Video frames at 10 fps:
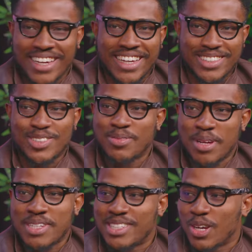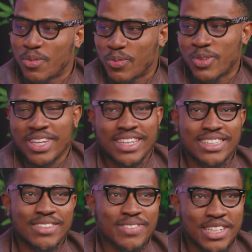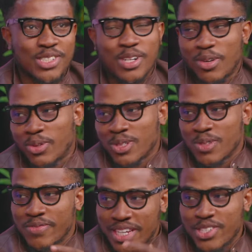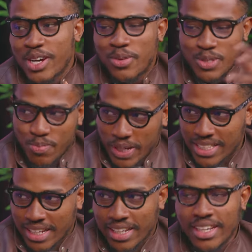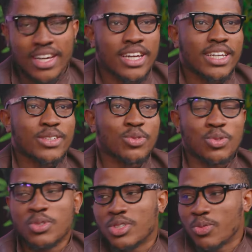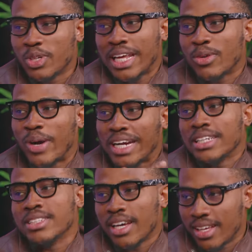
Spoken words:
Yeah. Sometimes I tell people that if Nigeria was better, we would look somewhat like Wakanda.